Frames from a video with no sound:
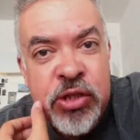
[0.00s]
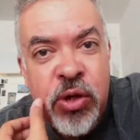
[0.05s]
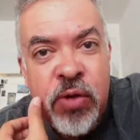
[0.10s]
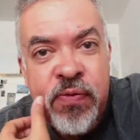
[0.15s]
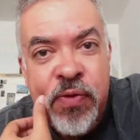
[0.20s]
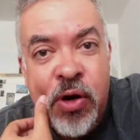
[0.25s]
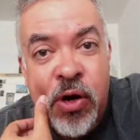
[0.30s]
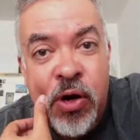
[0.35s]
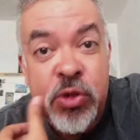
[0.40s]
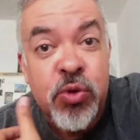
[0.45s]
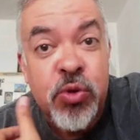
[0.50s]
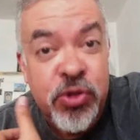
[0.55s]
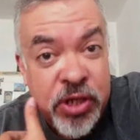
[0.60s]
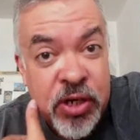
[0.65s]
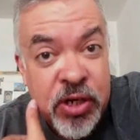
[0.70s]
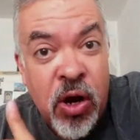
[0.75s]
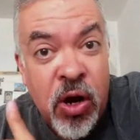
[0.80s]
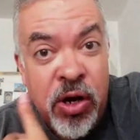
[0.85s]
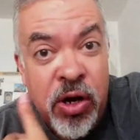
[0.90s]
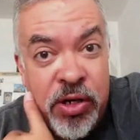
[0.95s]
Arthur C.
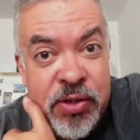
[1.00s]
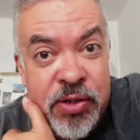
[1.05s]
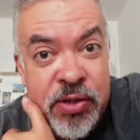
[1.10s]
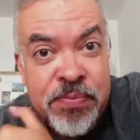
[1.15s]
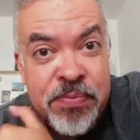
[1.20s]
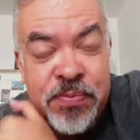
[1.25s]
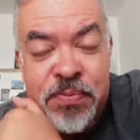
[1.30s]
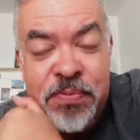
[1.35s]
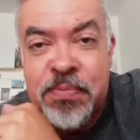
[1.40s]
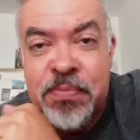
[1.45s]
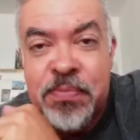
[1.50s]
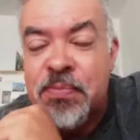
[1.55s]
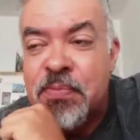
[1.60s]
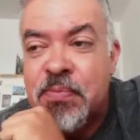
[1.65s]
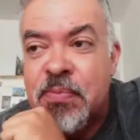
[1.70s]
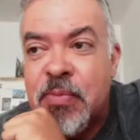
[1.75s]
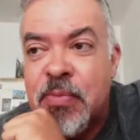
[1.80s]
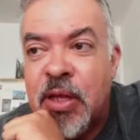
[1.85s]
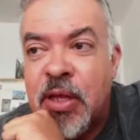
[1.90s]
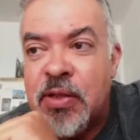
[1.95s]
Clarke,
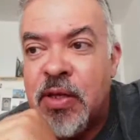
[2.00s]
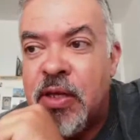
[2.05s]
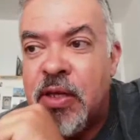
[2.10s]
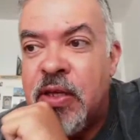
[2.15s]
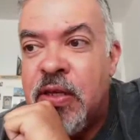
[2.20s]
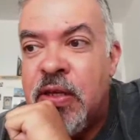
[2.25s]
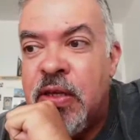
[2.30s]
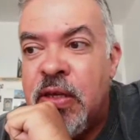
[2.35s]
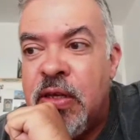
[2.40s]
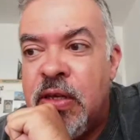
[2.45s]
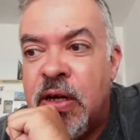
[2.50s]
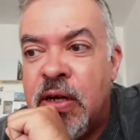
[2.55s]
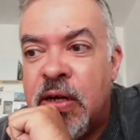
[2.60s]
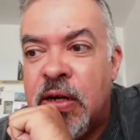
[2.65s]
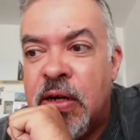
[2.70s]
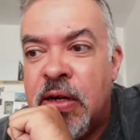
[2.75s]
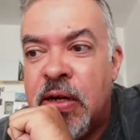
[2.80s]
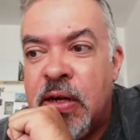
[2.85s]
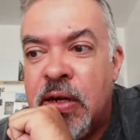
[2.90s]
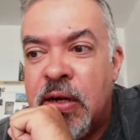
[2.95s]
and he
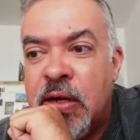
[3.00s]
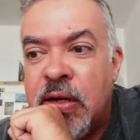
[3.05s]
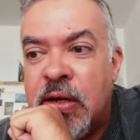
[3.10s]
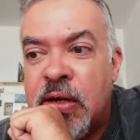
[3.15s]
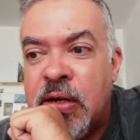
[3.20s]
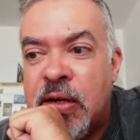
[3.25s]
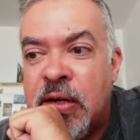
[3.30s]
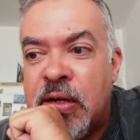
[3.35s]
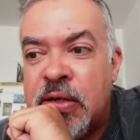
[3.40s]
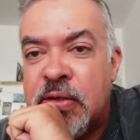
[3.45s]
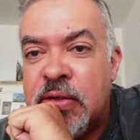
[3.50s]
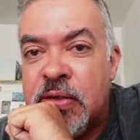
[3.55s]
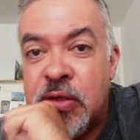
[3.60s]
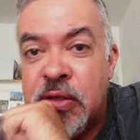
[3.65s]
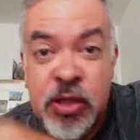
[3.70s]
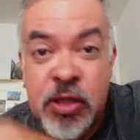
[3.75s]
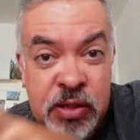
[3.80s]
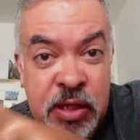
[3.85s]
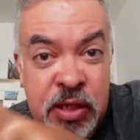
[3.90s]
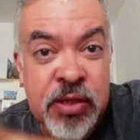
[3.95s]
uh,
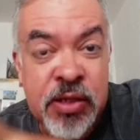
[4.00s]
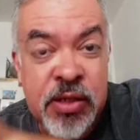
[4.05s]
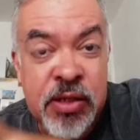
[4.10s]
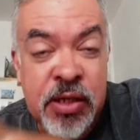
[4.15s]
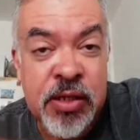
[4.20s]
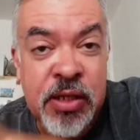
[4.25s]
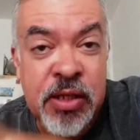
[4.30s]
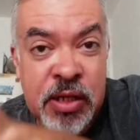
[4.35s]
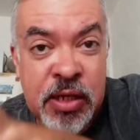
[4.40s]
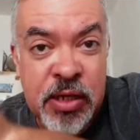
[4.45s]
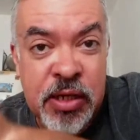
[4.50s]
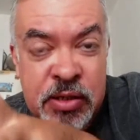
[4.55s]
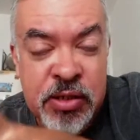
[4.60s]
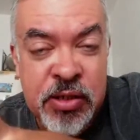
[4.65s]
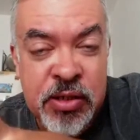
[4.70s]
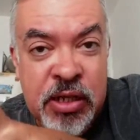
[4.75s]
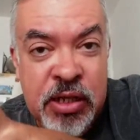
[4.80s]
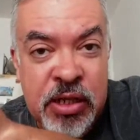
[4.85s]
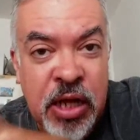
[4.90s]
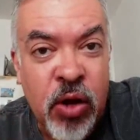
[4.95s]
in, in, in the
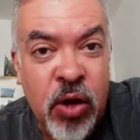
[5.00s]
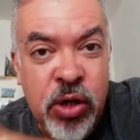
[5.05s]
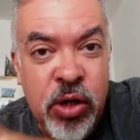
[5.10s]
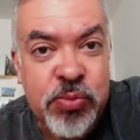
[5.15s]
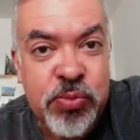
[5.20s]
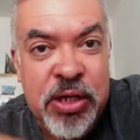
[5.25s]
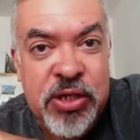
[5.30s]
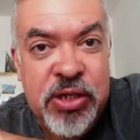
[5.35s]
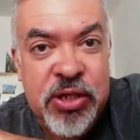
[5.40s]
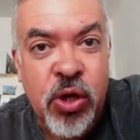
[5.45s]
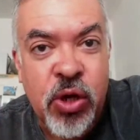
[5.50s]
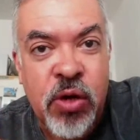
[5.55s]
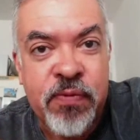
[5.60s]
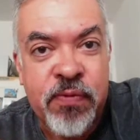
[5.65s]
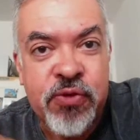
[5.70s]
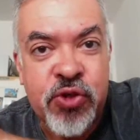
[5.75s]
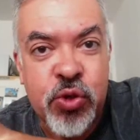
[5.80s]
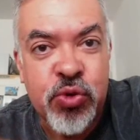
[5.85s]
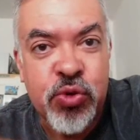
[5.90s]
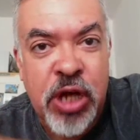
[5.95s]
acknowledgments of
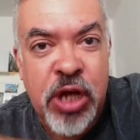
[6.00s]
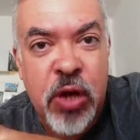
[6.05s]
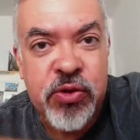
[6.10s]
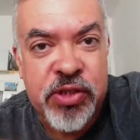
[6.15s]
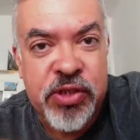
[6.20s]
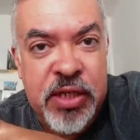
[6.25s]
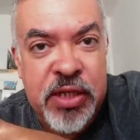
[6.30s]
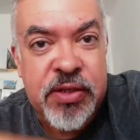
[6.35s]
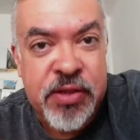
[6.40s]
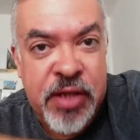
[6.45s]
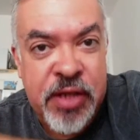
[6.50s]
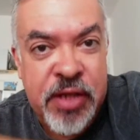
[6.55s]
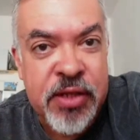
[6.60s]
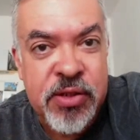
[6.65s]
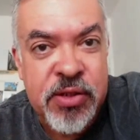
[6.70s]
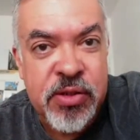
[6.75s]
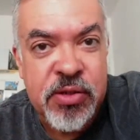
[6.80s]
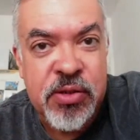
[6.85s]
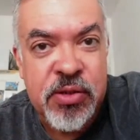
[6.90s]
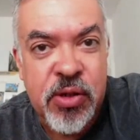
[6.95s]
2010,
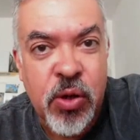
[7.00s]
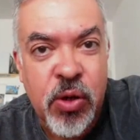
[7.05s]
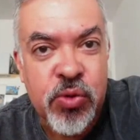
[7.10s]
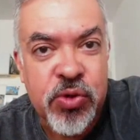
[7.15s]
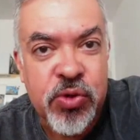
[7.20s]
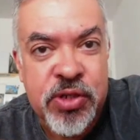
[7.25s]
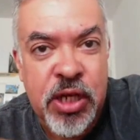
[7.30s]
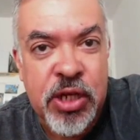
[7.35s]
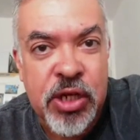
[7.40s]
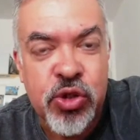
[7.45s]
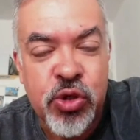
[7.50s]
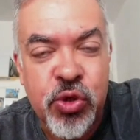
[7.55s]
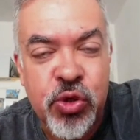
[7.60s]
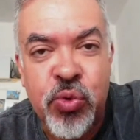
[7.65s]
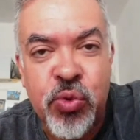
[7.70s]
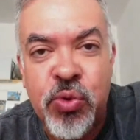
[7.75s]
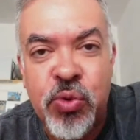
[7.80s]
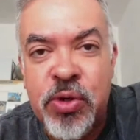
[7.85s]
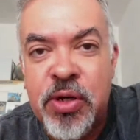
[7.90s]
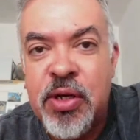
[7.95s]
Odyssey 2,
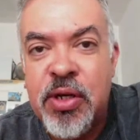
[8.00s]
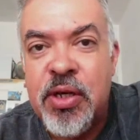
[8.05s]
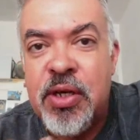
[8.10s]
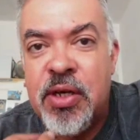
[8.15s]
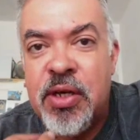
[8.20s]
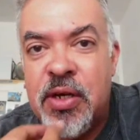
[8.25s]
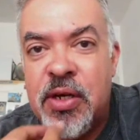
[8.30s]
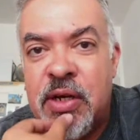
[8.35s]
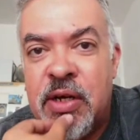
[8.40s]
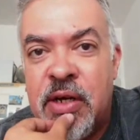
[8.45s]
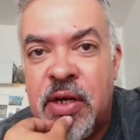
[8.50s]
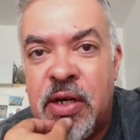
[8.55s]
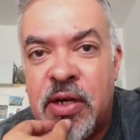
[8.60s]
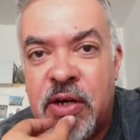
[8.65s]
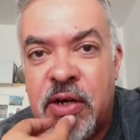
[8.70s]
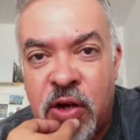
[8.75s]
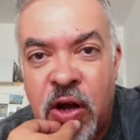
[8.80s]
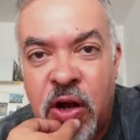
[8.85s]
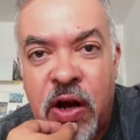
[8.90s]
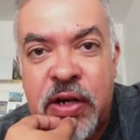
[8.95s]
uh,
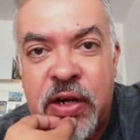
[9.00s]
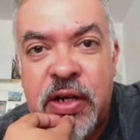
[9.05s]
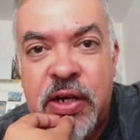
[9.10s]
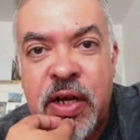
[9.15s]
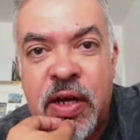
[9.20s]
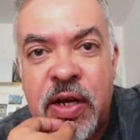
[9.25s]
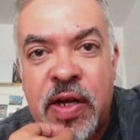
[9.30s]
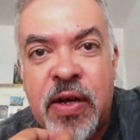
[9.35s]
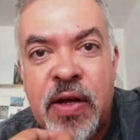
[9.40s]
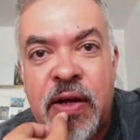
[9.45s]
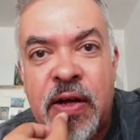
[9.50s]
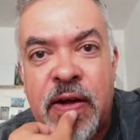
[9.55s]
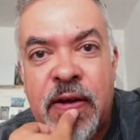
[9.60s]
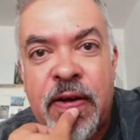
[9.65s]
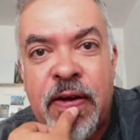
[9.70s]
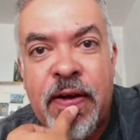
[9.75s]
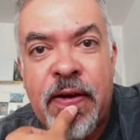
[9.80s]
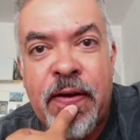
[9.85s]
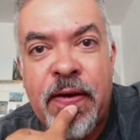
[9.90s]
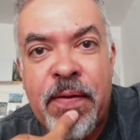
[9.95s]
Clarke
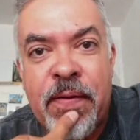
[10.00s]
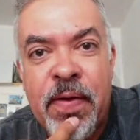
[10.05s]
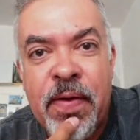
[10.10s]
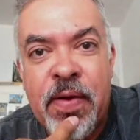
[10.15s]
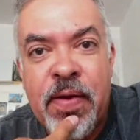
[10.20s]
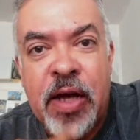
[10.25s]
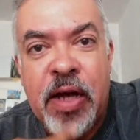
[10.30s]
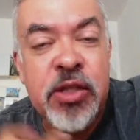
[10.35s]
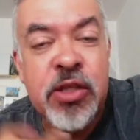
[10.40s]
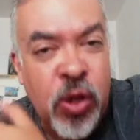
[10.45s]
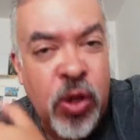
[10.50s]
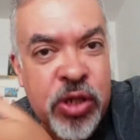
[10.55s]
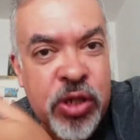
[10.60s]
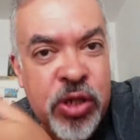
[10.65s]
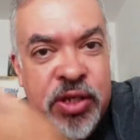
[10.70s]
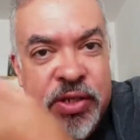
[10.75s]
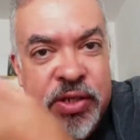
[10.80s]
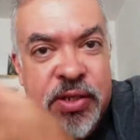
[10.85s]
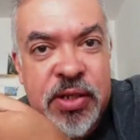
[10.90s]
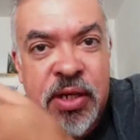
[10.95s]
uh,
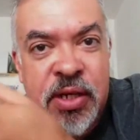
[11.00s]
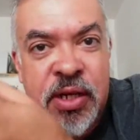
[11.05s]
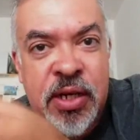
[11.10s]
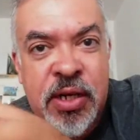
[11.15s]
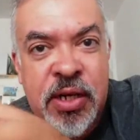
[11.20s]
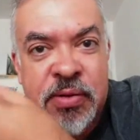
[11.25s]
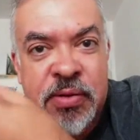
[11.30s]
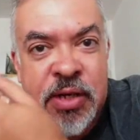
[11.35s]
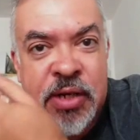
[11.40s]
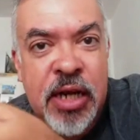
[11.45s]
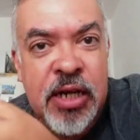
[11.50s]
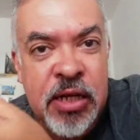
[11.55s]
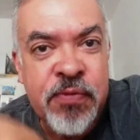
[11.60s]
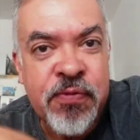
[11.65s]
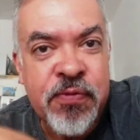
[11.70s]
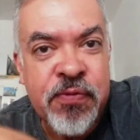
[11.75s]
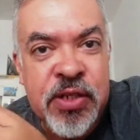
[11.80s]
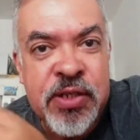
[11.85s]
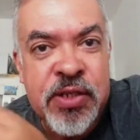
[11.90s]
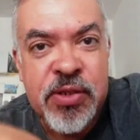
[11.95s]
acknowledges uh,
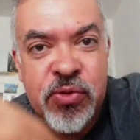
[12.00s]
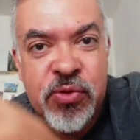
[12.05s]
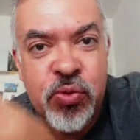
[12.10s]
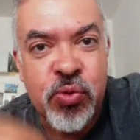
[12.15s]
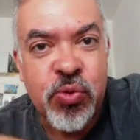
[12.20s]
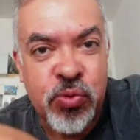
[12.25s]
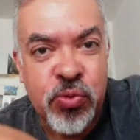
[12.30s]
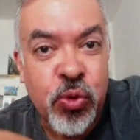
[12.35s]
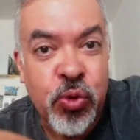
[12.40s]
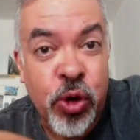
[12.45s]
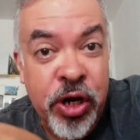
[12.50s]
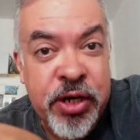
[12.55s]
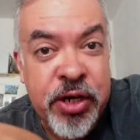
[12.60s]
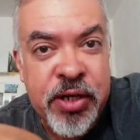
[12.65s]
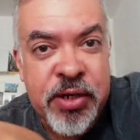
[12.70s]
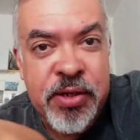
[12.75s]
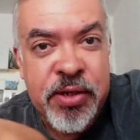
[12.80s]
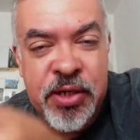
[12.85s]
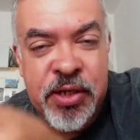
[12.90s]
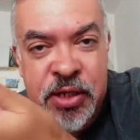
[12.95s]
work
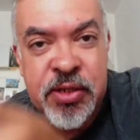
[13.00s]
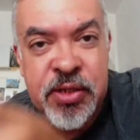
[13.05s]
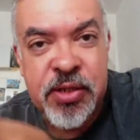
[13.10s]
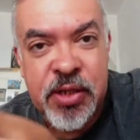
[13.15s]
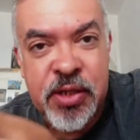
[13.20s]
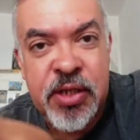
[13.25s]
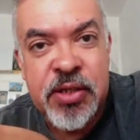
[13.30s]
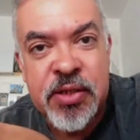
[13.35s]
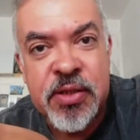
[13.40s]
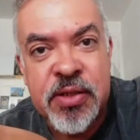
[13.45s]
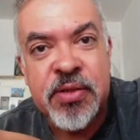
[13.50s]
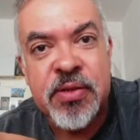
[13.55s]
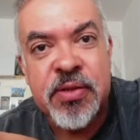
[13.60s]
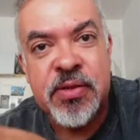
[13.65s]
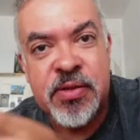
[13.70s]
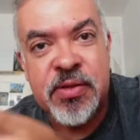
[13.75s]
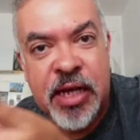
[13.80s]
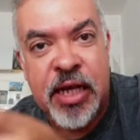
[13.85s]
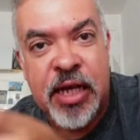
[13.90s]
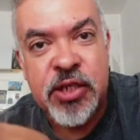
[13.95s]
in, in
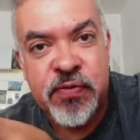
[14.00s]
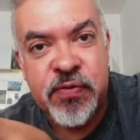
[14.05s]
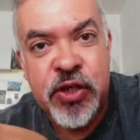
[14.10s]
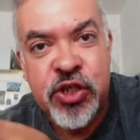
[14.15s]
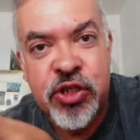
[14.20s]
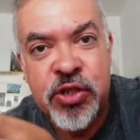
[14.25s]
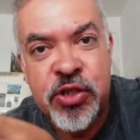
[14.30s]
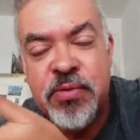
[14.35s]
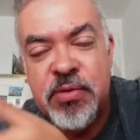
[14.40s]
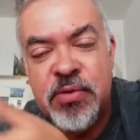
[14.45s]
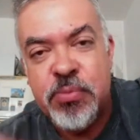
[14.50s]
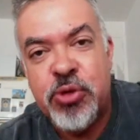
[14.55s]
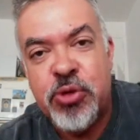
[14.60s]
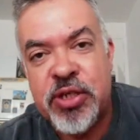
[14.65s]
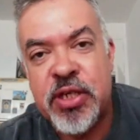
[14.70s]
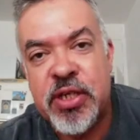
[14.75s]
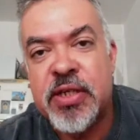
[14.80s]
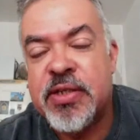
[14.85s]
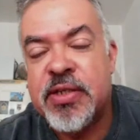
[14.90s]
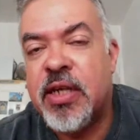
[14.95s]
science fiction, in Brazilian
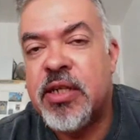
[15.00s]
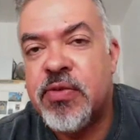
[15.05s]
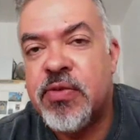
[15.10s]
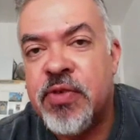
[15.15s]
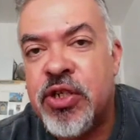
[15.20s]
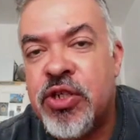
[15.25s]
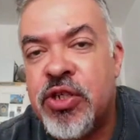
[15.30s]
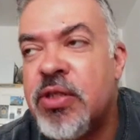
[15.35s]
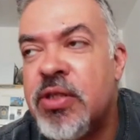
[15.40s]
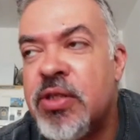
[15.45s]
science fiction,